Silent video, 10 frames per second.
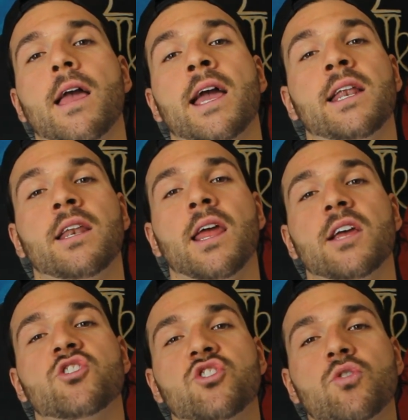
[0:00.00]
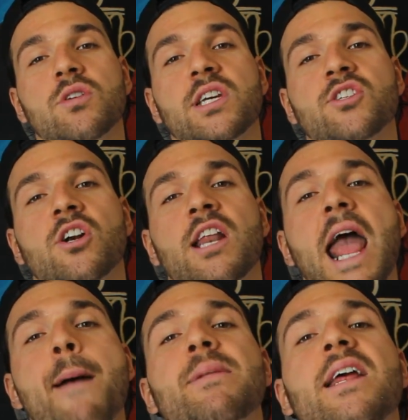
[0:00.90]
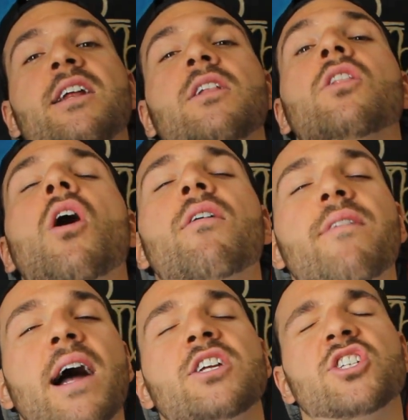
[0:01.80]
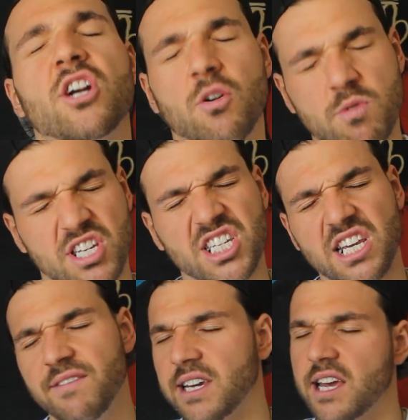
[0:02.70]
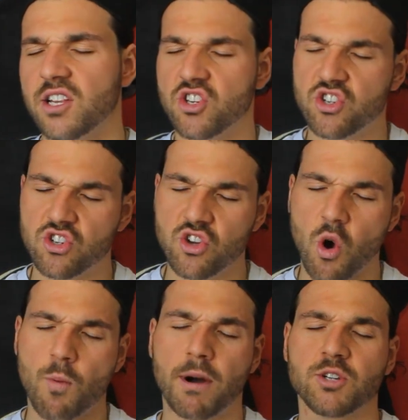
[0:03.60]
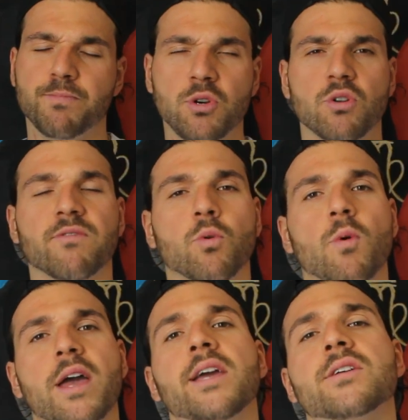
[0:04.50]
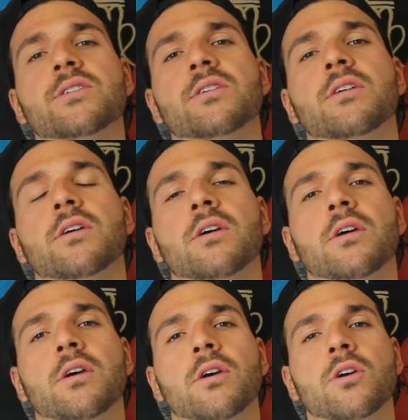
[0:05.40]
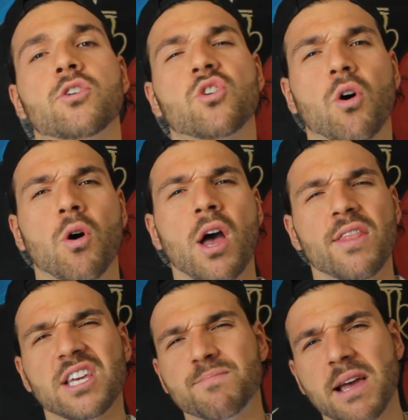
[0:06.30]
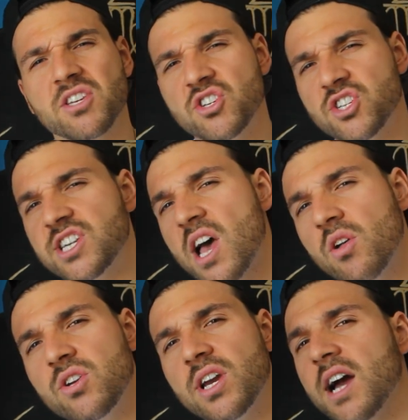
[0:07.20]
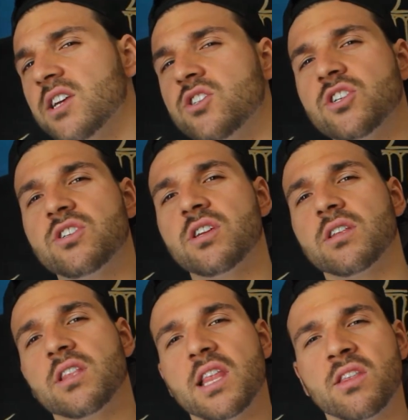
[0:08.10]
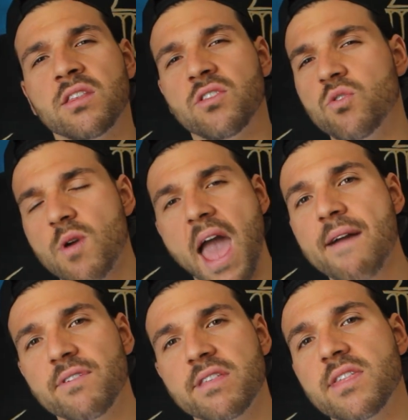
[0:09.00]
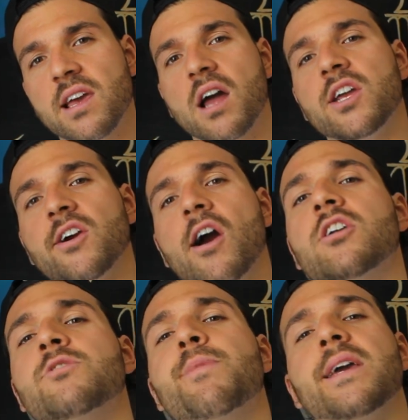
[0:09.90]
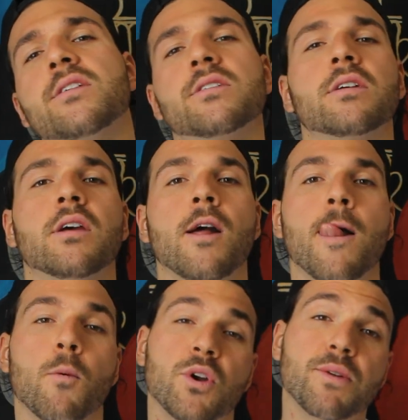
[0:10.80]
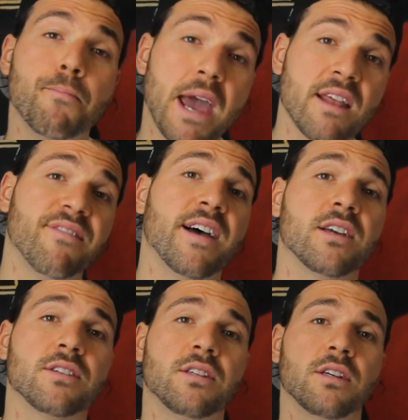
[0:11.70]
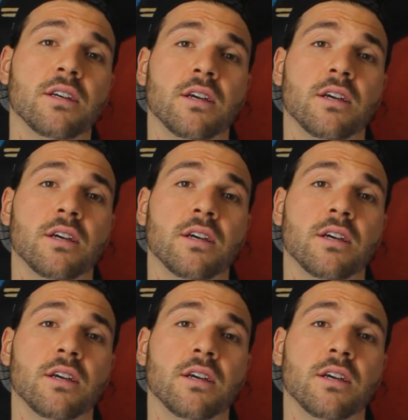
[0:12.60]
And as soon as I started emanating love, I just started receiving it in so much beautiful ways. So this message is telling you guys just to do everything out of your heart space. When you manifest,